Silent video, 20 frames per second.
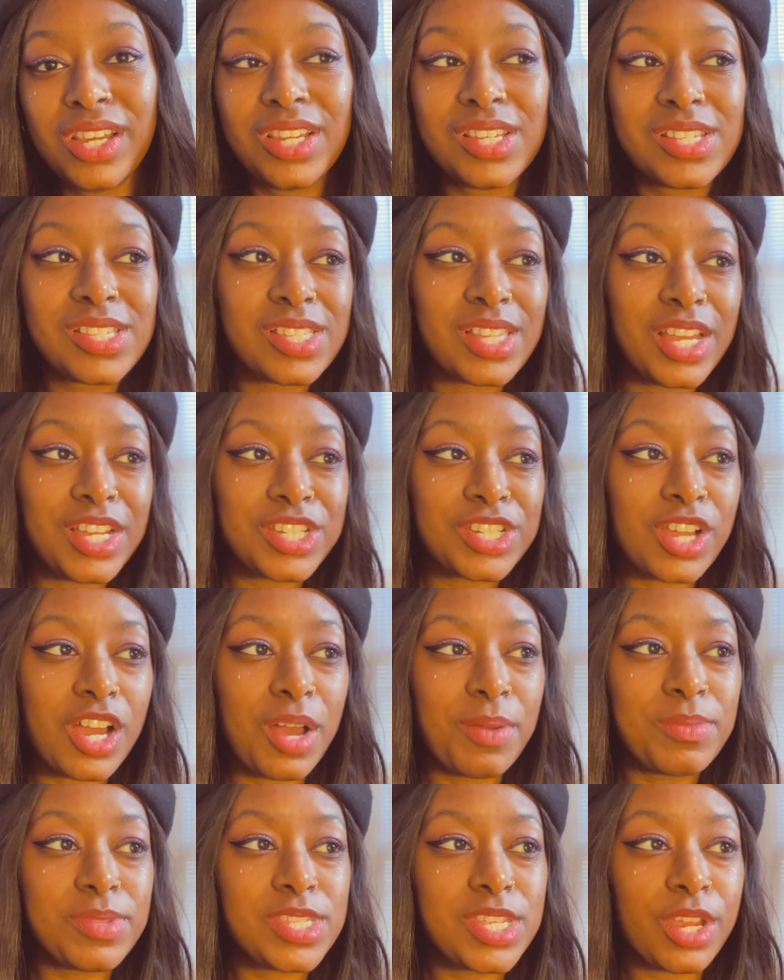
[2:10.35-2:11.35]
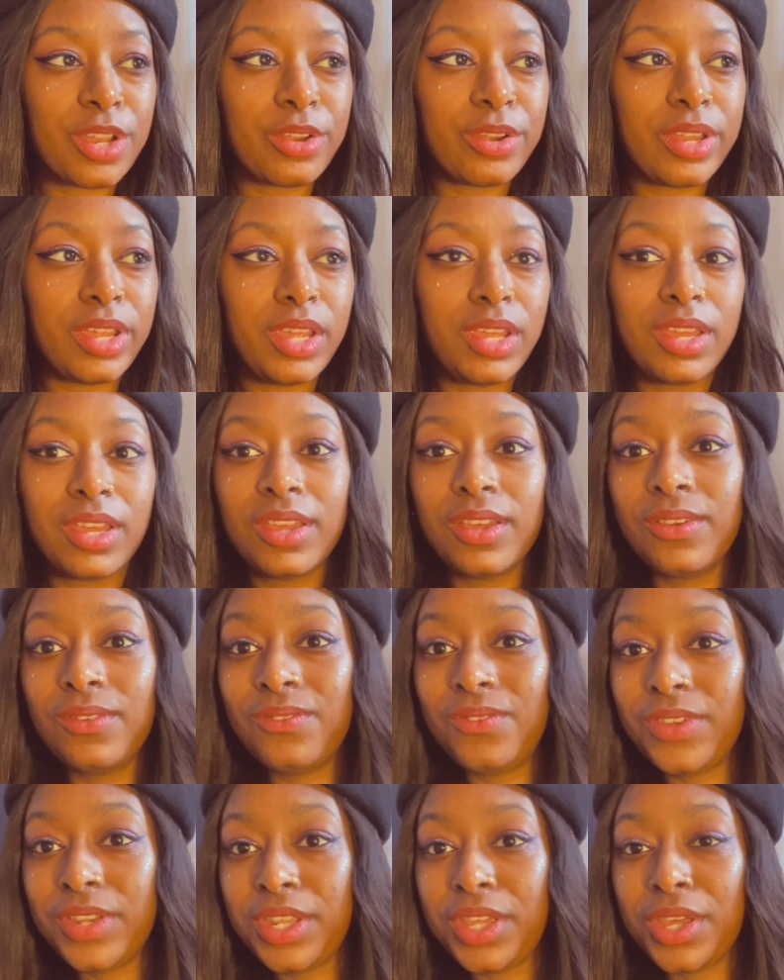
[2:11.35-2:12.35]
/ commentary
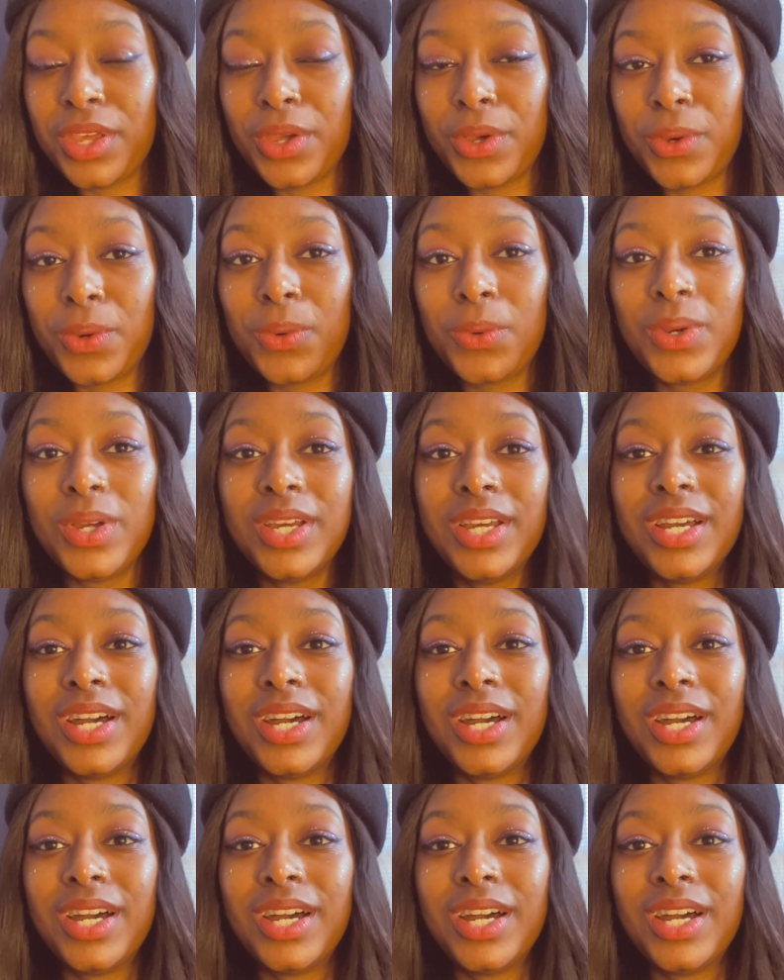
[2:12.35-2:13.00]
video,